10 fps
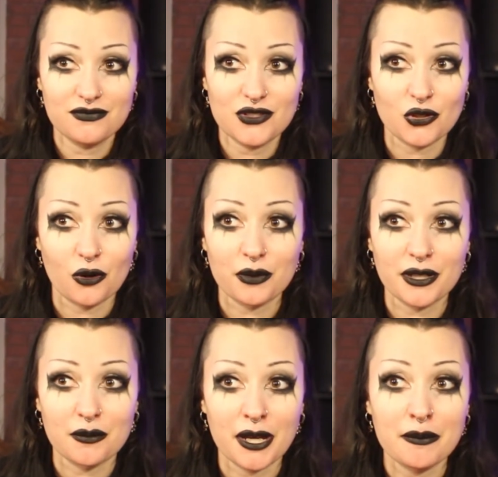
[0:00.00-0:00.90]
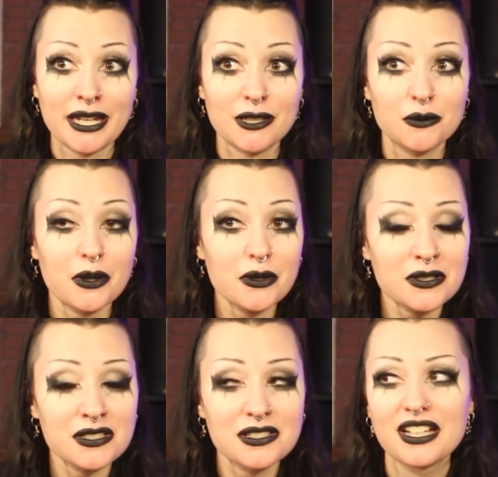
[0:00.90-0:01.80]
drop in my
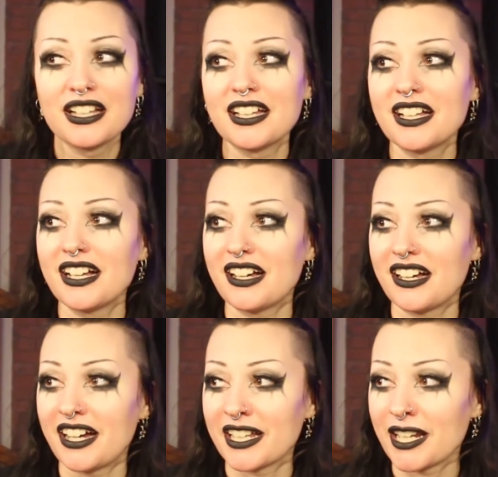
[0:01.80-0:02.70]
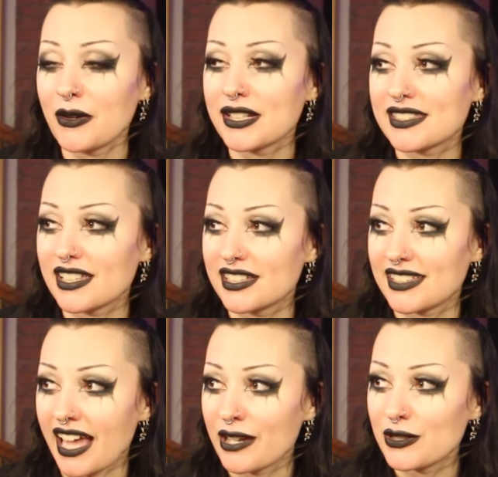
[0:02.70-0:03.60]
mailbox. I know it's
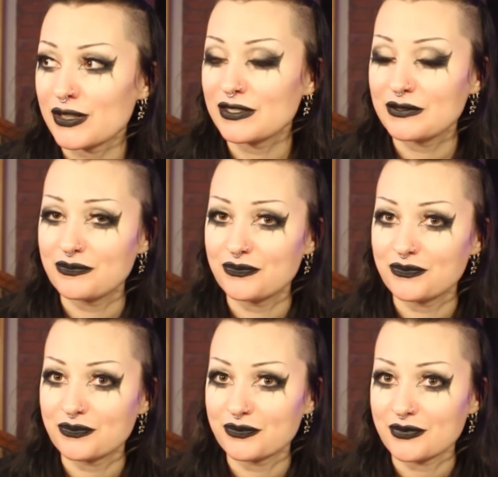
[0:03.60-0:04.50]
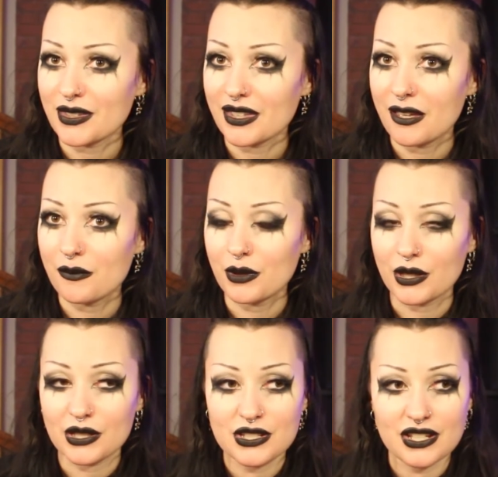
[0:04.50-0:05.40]
out,
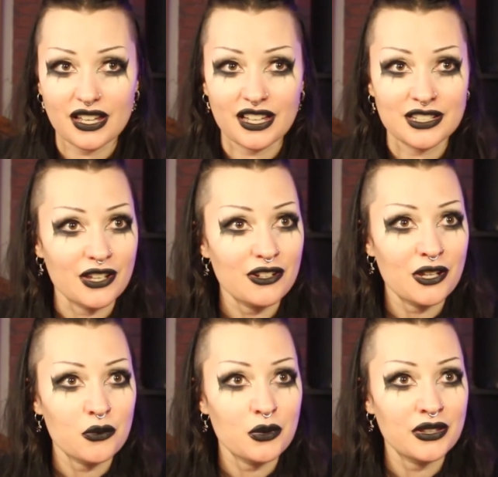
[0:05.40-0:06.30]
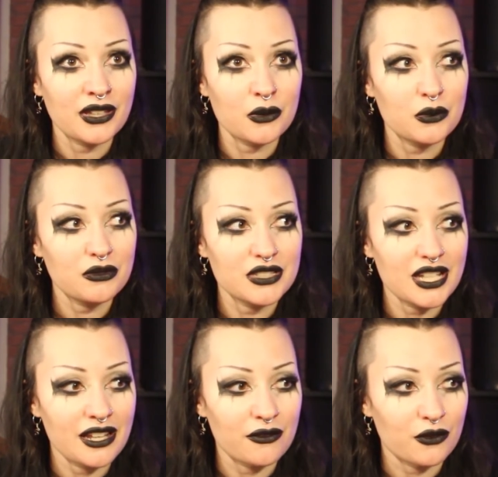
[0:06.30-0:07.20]
but I don't know when they will
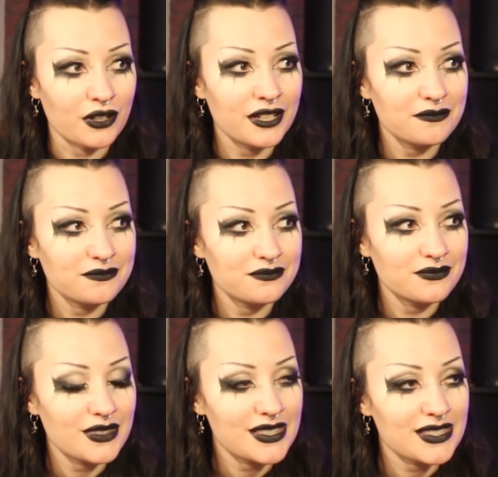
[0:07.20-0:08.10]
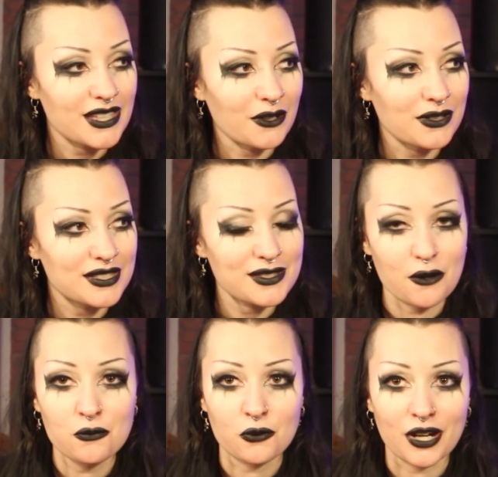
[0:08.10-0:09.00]
deliver it, so it's
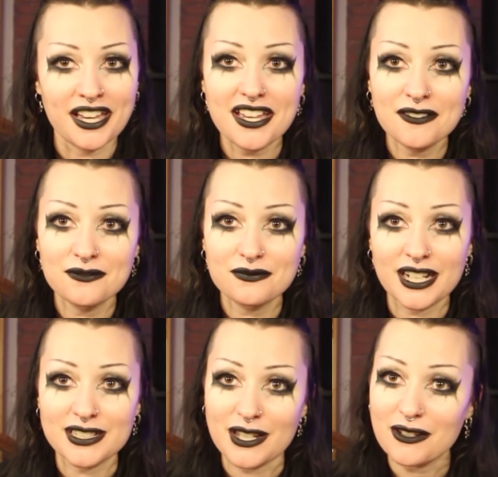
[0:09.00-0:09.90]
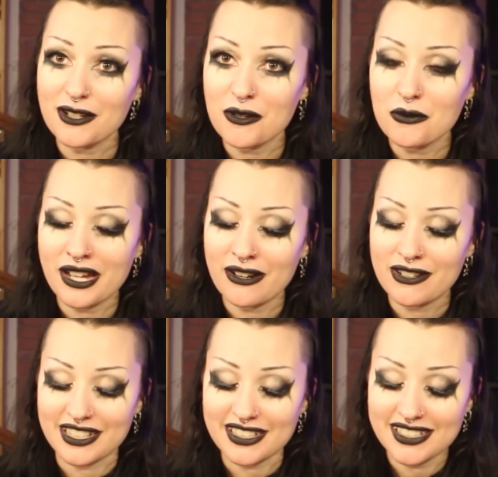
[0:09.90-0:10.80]
somewhere, I don't know where
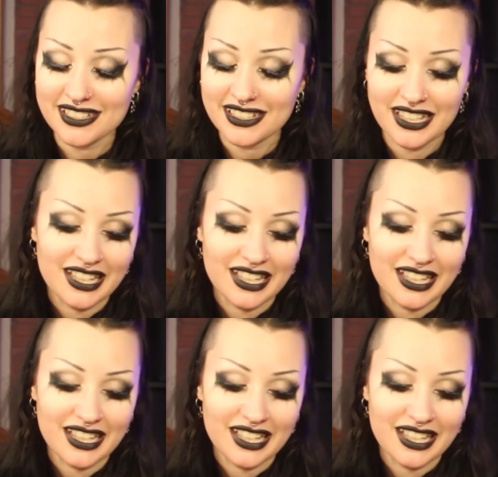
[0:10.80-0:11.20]
it is.